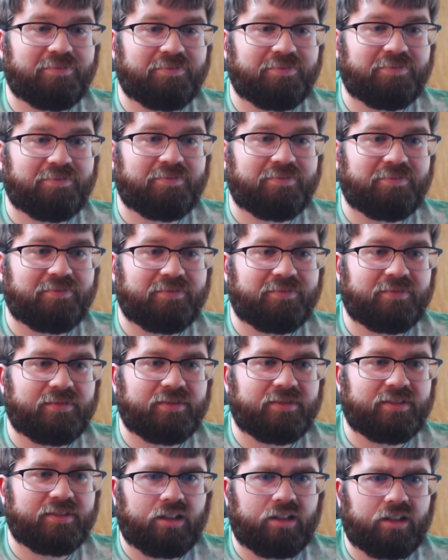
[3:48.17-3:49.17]

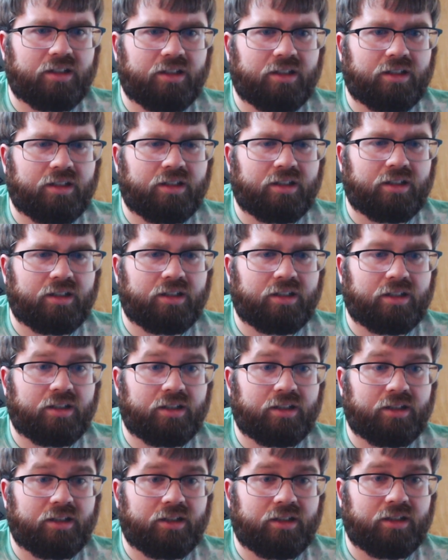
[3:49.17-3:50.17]

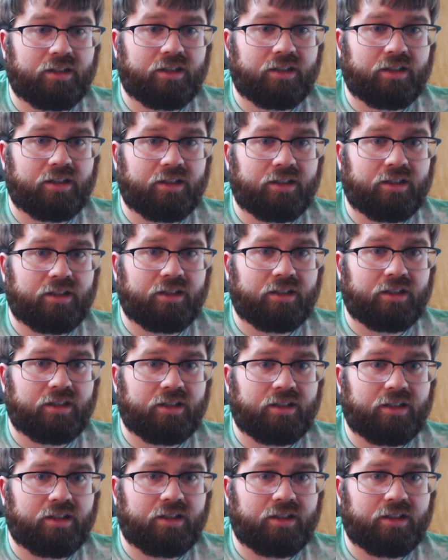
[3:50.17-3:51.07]
Nobody speaks.